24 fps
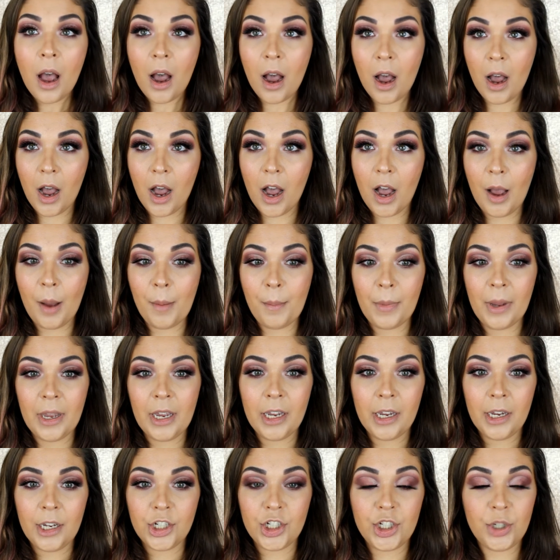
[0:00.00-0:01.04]
Um,
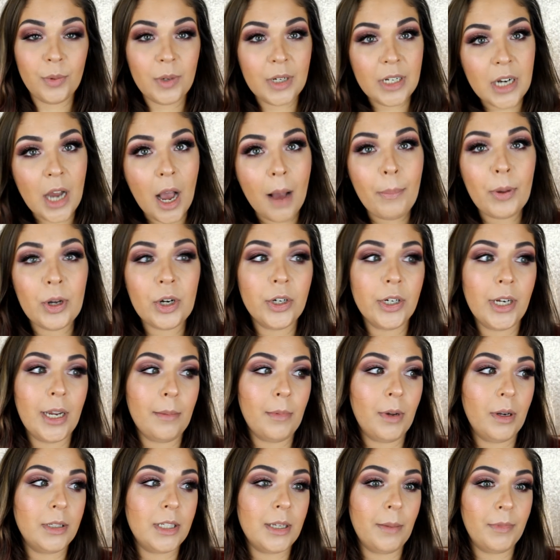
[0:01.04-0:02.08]
she would not put her
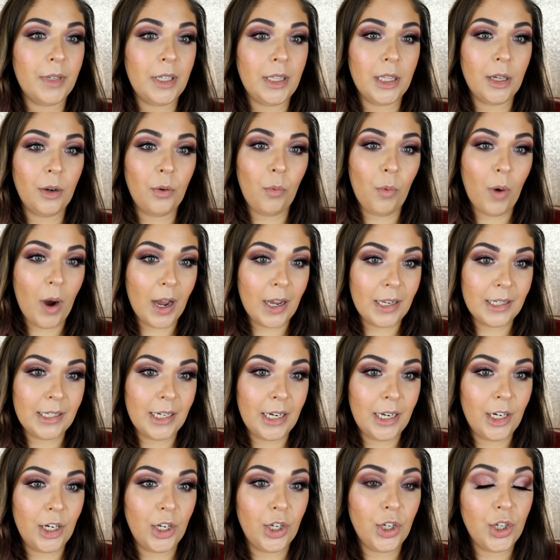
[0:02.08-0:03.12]
name on something that
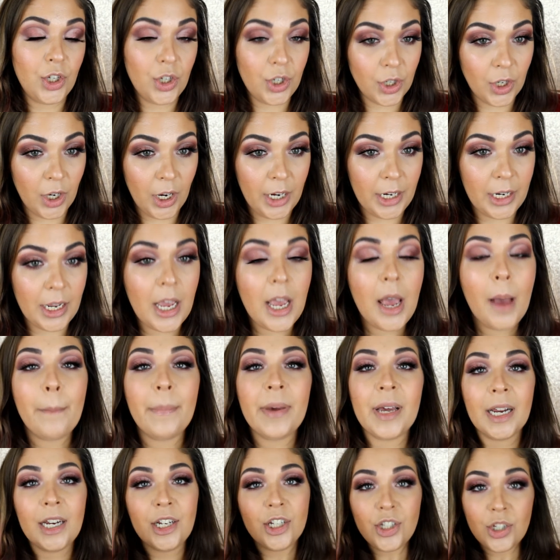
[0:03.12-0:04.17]
wasn't good.
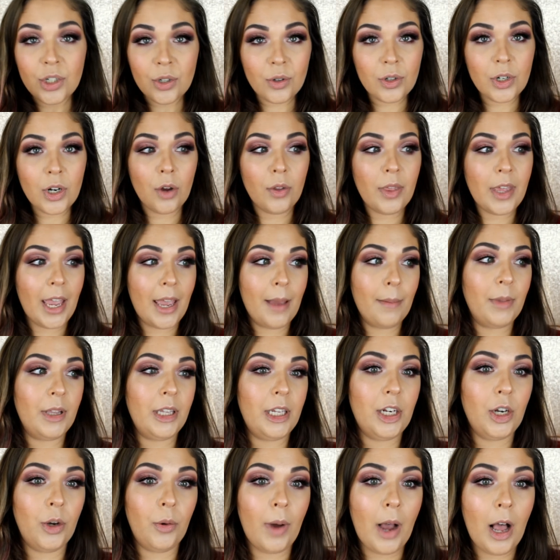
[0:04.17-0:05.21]
But I do know that
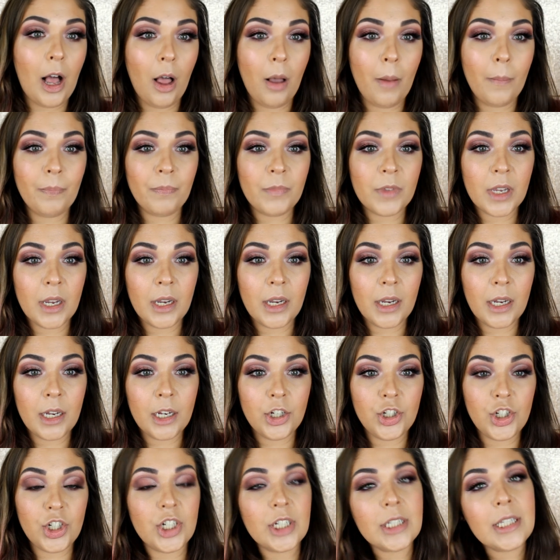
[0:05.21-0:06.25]
Emily Noel,
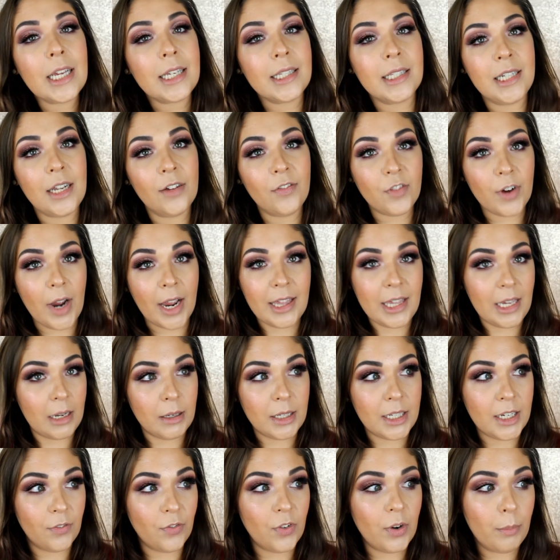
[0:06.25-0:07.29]
she just has different, I
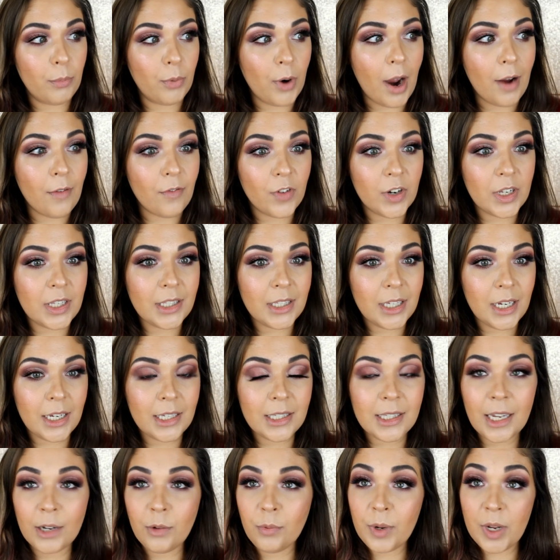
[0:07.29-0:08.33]
think, different
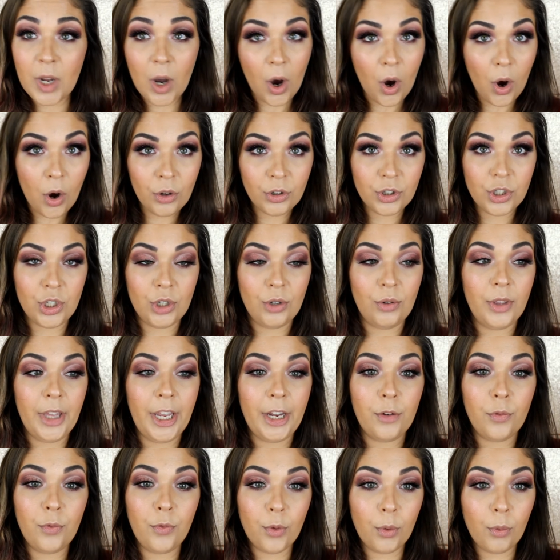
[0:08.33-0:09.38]
preferences, like we all do,
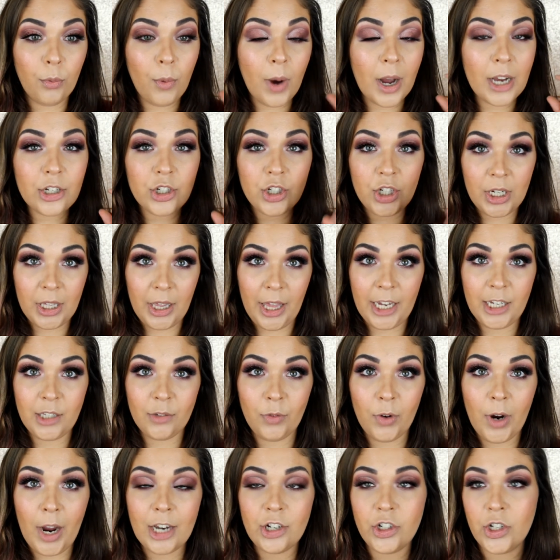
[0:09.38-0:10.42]
like for what she likes
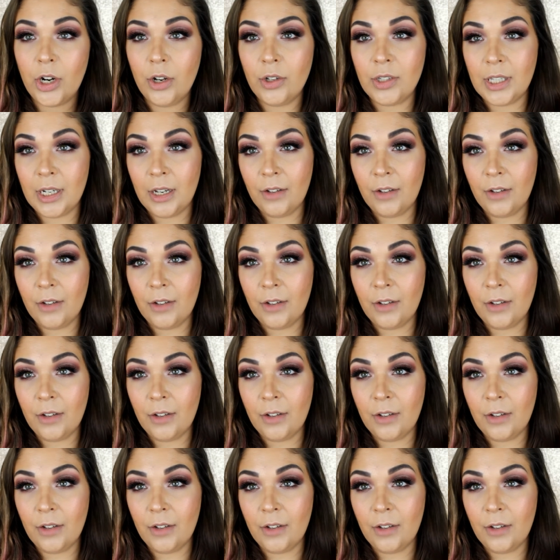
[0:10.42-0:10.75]
for eyeshadows.